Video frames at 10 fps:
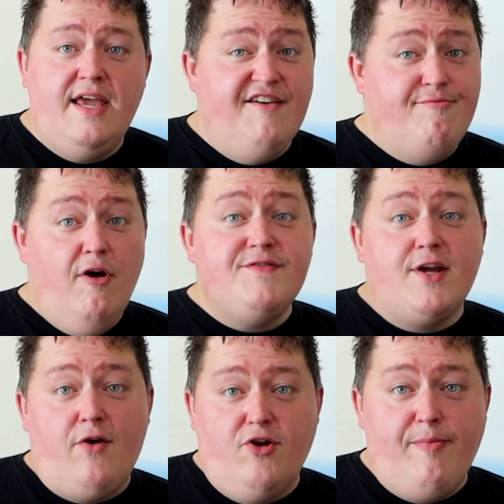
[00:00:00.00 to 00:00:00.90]
If moves
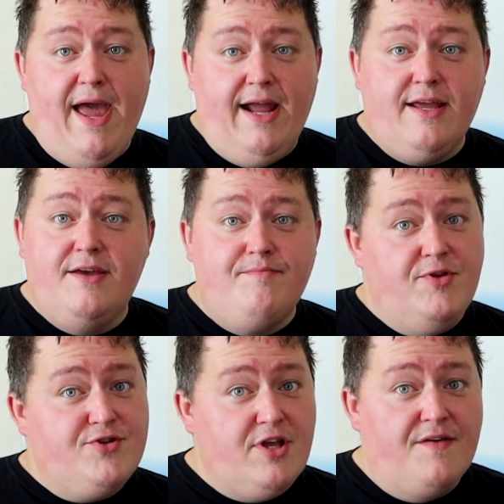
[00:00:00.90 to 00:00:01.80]
aren't your bag,
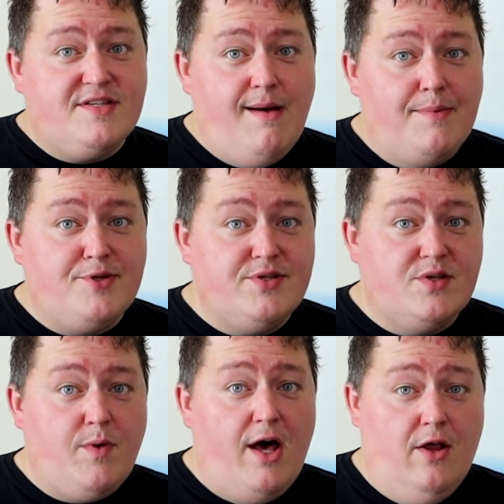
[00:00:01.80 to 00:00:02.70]
you still have some options
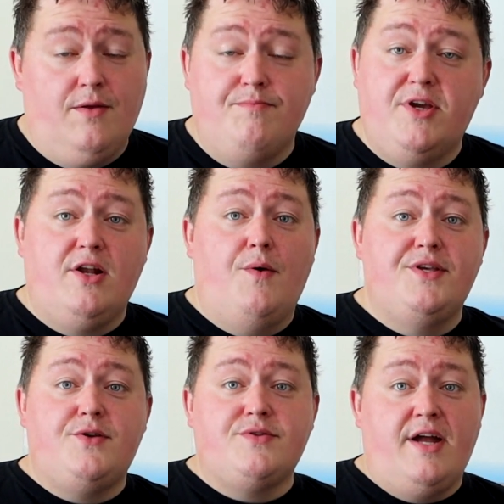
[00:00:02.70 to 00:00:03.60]
as well. You can
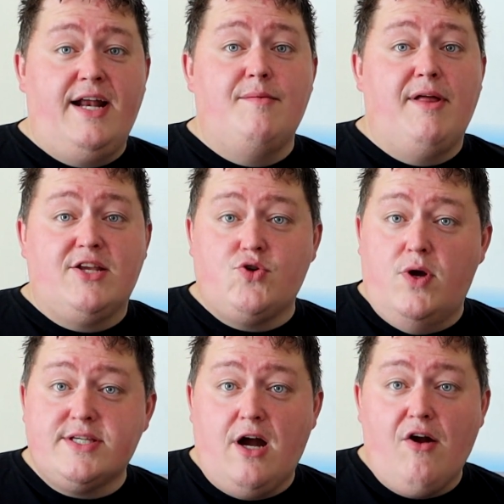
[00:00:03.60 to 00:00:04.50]
always use an item like
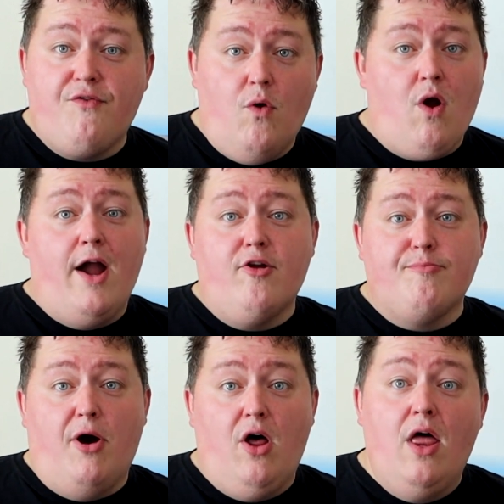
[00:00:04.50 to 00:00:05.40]
Choice Scarf or Iron
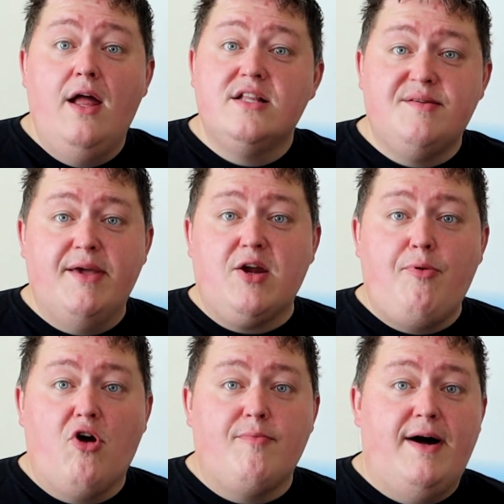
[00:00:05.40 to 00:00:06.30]
Ball to make your
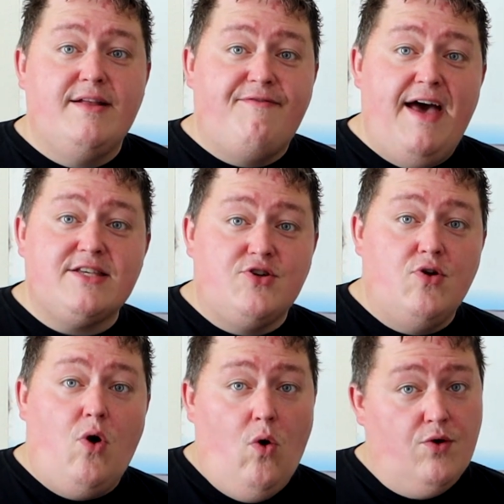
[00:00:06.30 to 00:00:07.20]
Pokemon
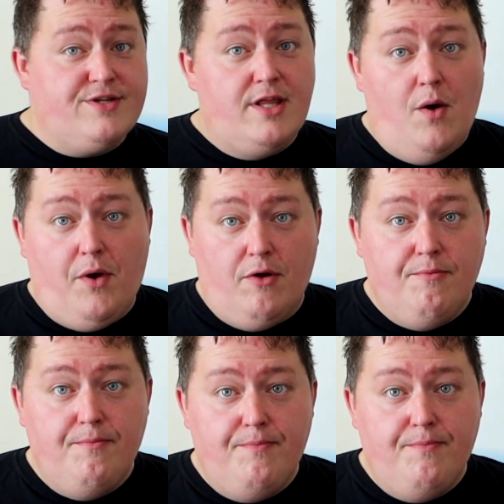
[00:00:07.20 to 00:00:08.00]
faster or slower.